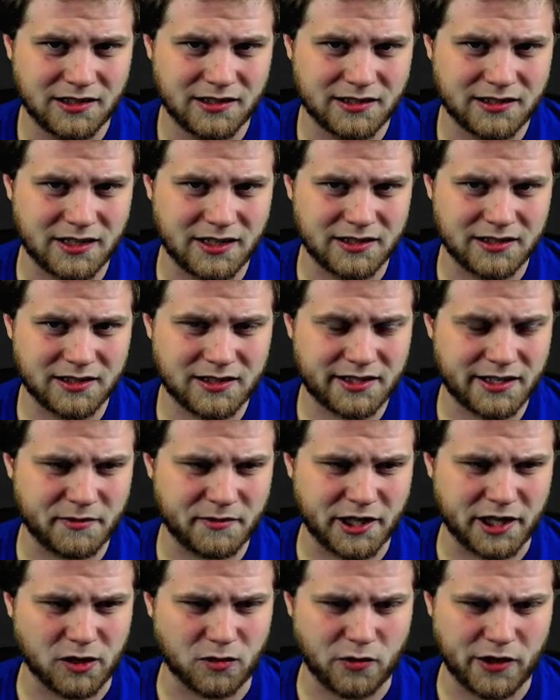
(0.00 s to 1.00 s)
Doesn't seem
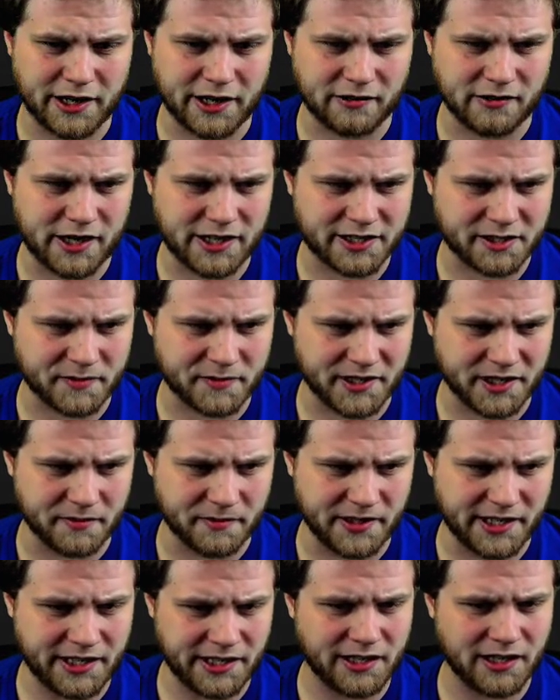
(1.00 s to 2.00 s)
like a winning recipe to
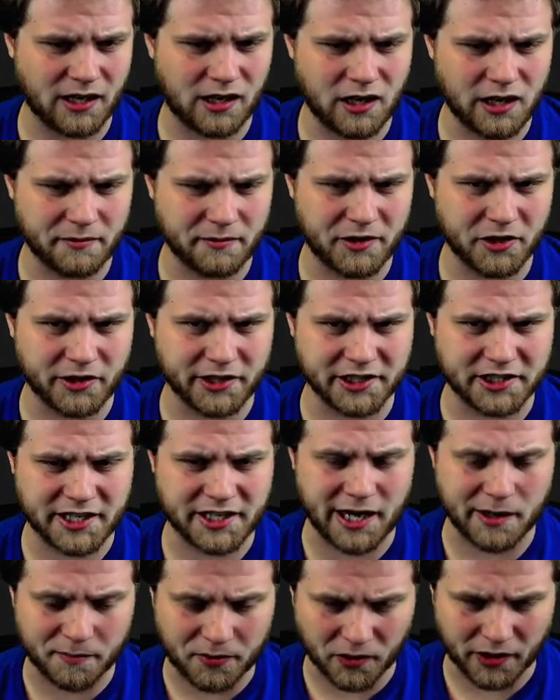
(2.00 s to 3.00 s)
me. All I'm doing is
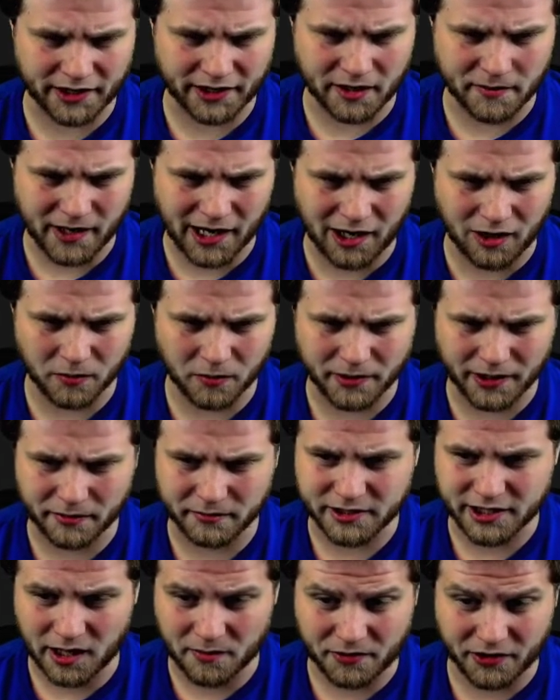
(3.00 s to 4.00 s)
tempoing them out, but I'm
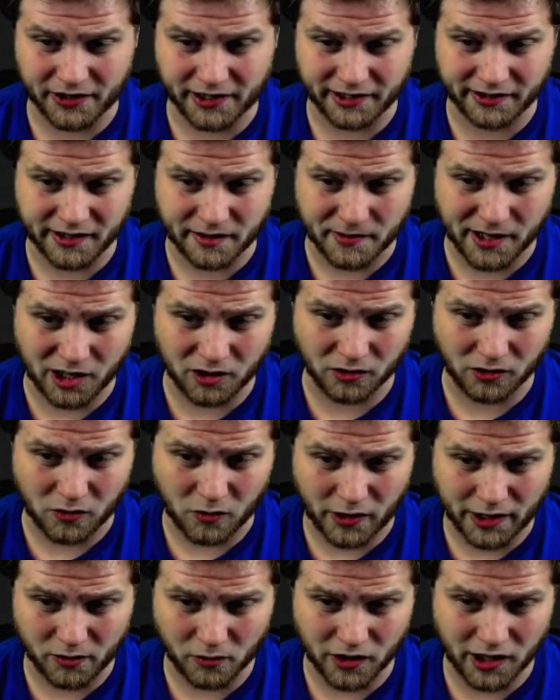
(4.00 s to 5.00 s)
tempoing them out
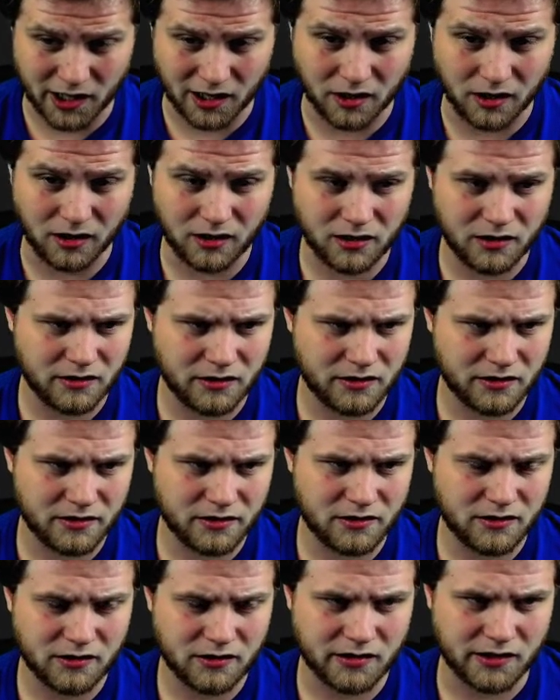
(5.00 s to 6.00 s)
quite well.
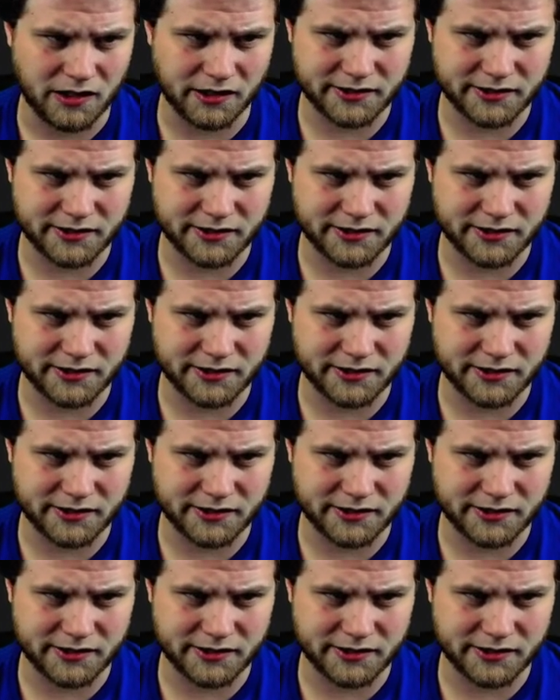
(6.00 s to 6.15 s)
I'll